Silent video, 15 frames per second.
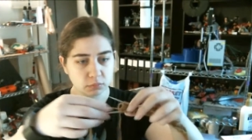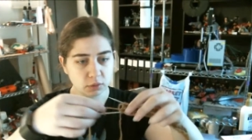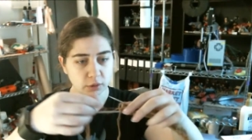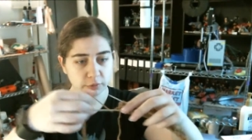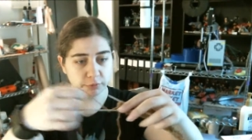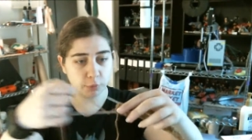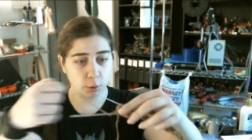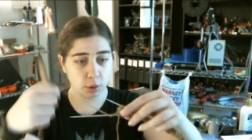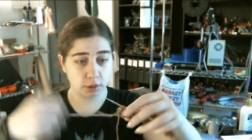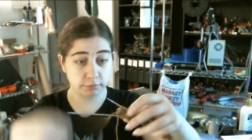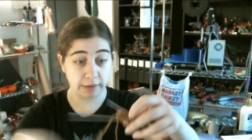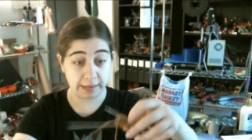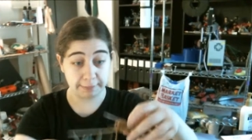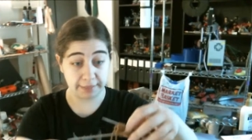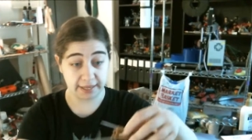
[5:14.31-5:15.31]
For
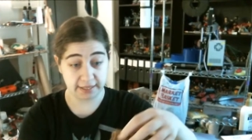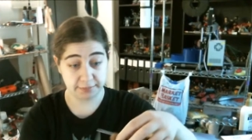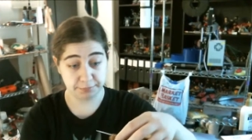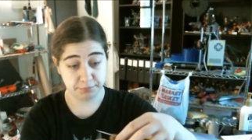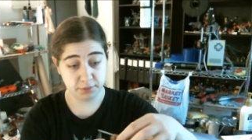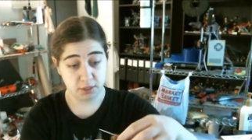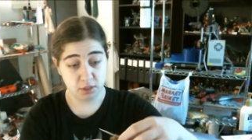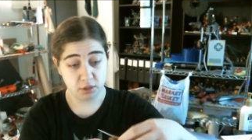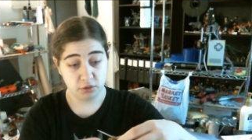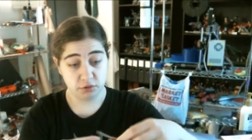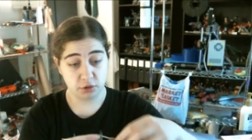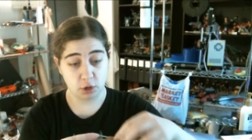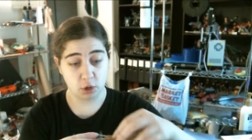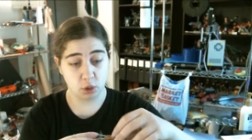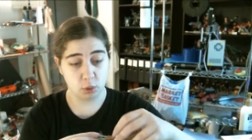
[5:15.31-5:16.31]
Rhinebeck.
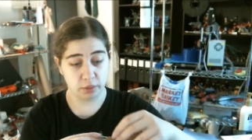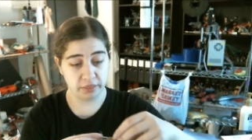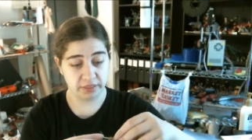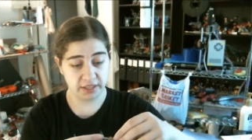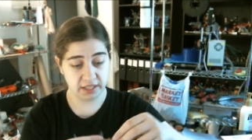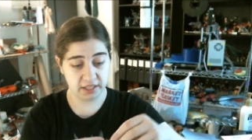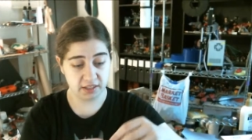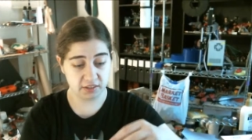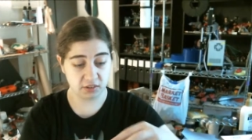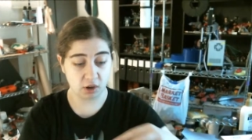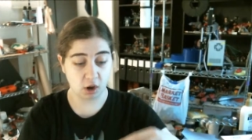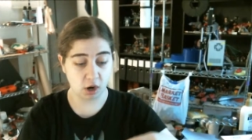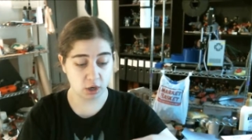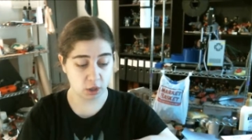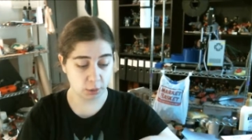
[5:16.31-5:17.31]
So these
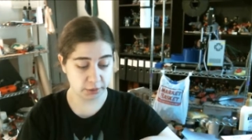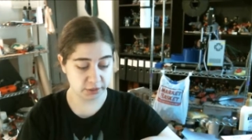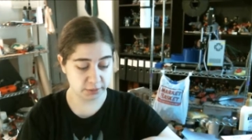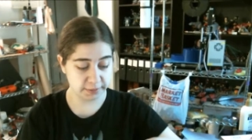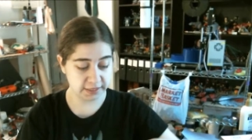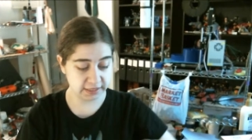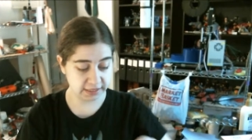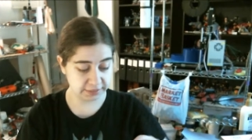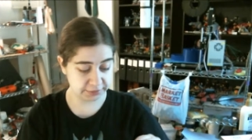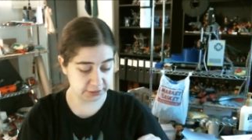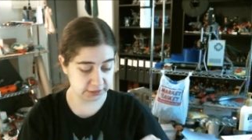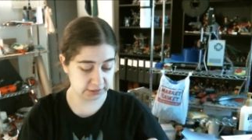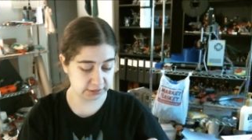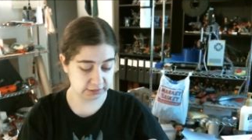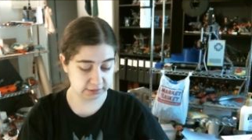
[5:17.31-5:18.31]
are going to be
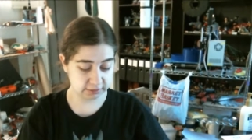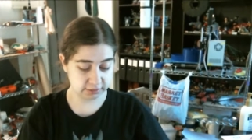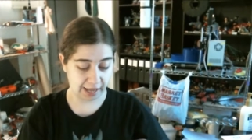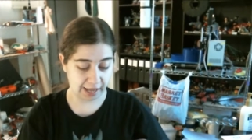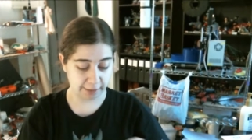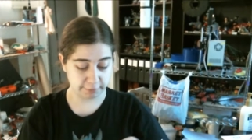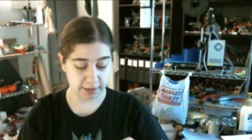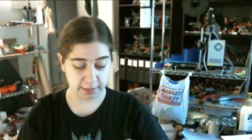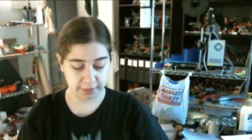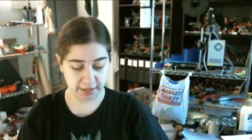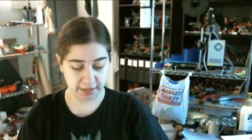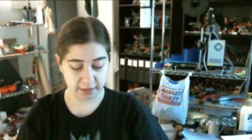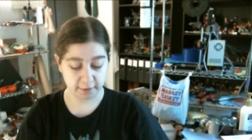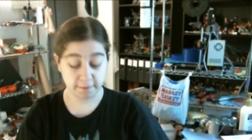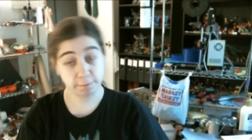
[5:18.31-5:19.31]
delivered at
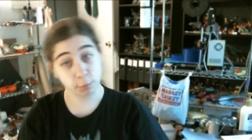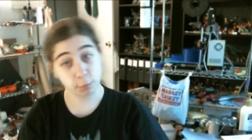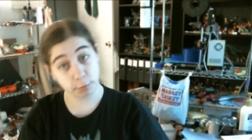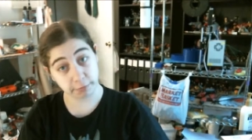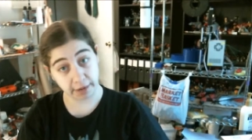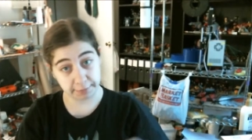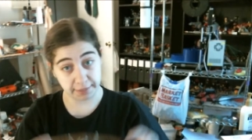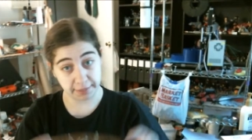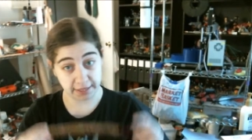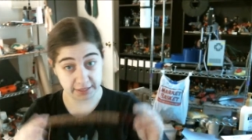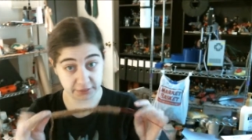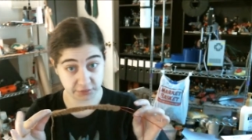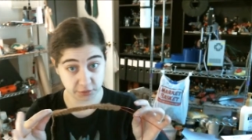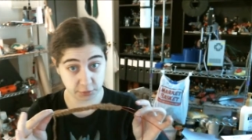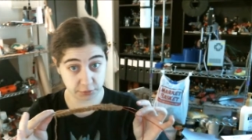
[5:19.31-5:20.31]
Rhinebeck for
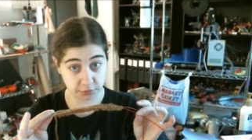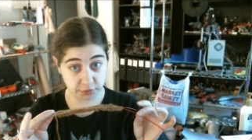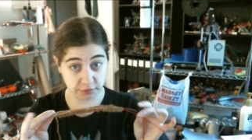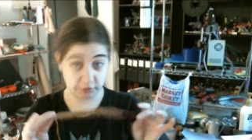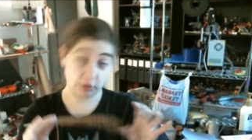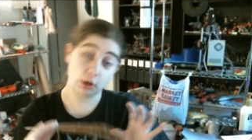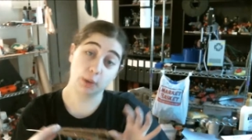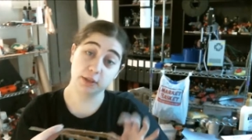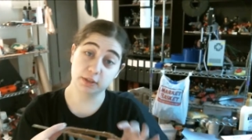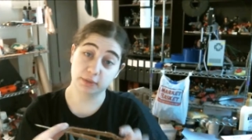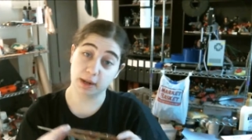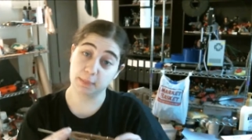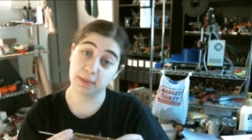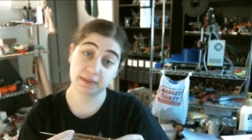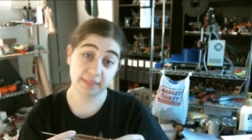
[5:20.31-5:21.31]
Rhinebeck. So if you're going to
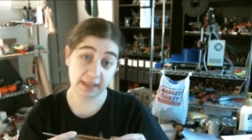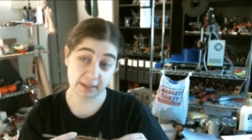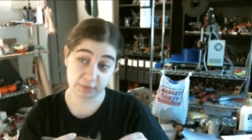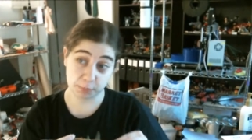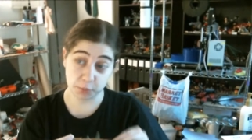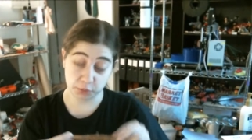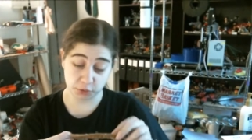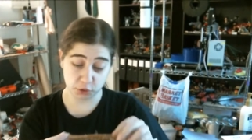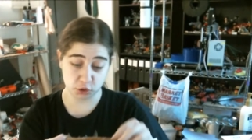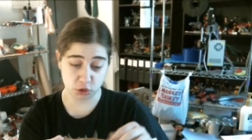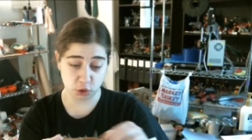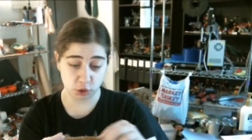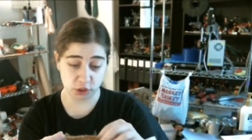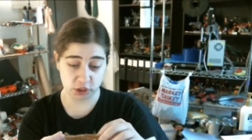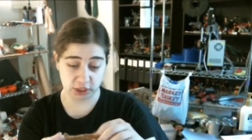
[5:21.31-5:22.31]
Rhinebeck, they have a booth and you should
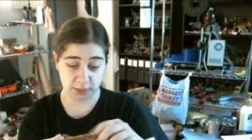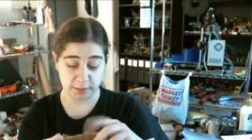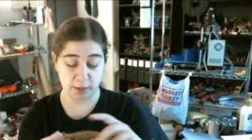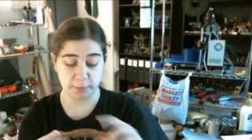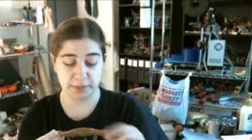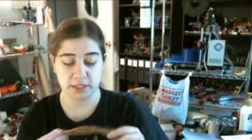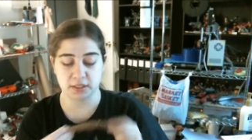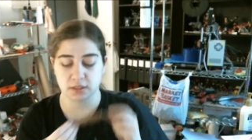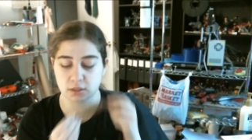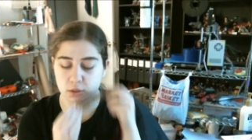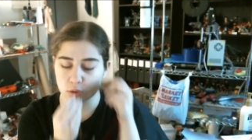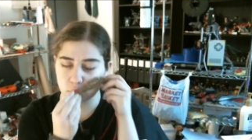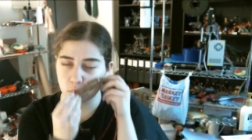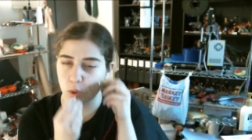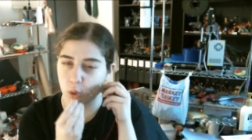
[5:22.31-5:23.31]
totally check them out because it's
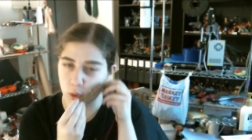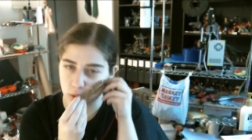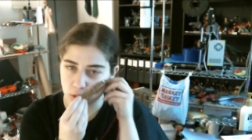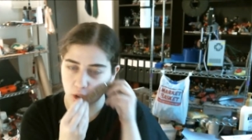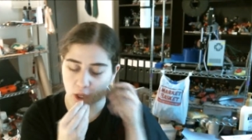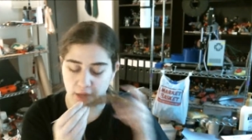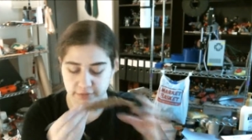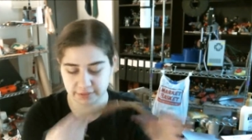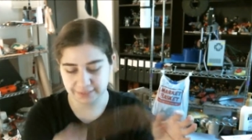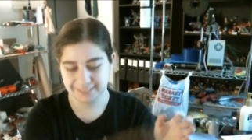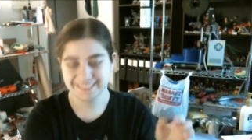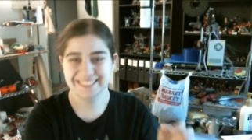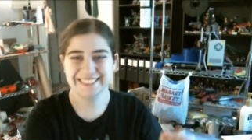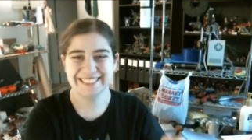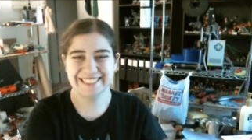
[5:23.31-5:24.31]
so soft.
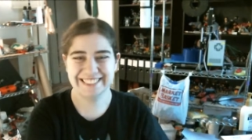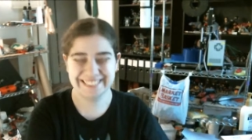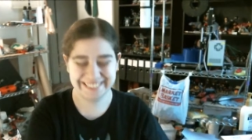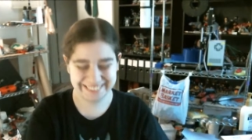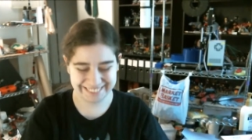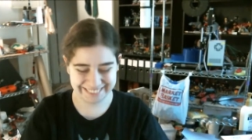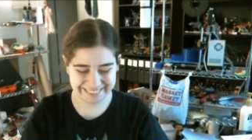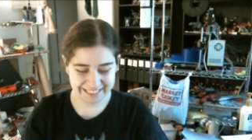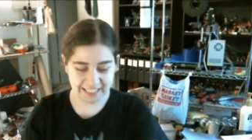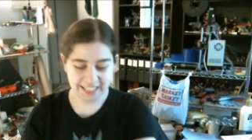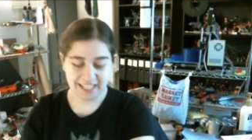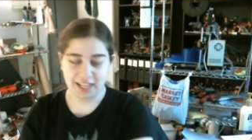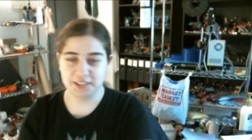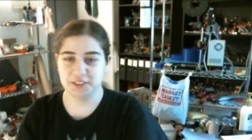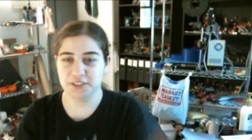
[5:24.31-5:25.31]

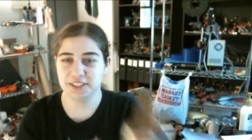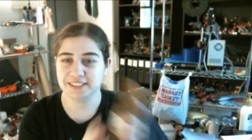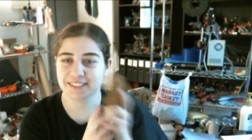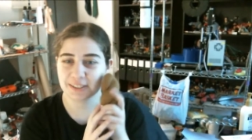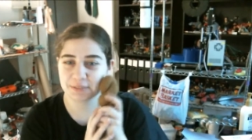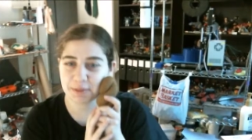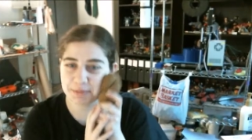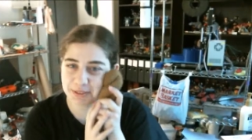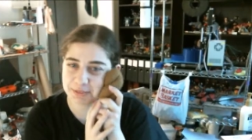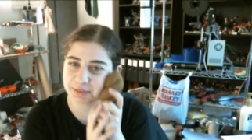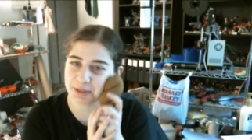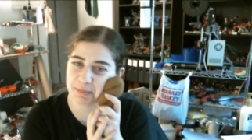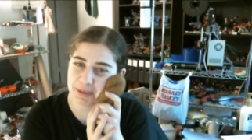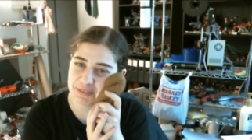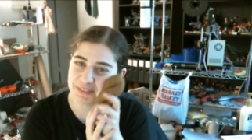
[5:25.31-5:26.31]
I'll do this. I'll rub this
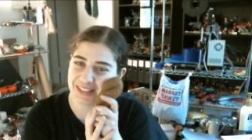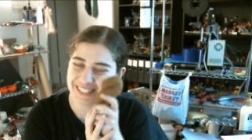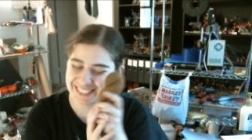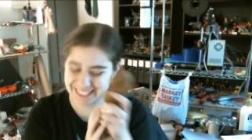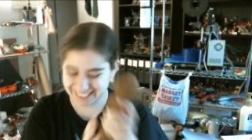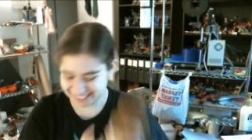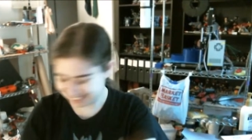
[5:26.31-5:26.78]
one on my face.